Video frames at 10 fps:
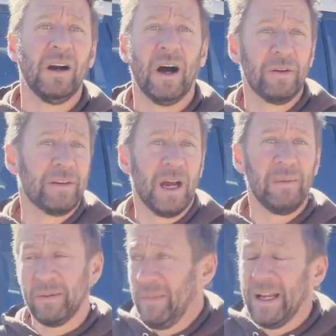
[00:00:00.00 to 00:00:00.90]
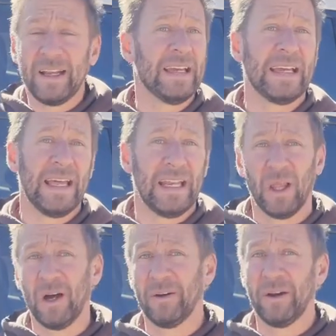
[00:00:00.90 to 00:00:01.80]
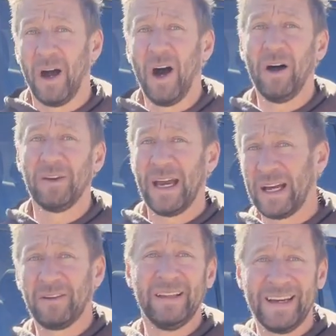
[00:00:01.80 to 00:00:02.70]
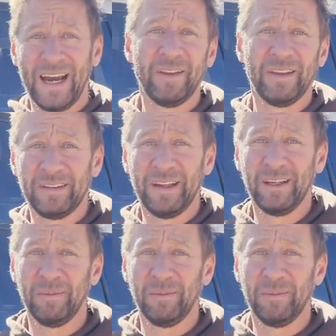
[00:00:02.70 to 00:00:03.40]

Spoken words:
Other times it may not take any longer at all to actually dial this in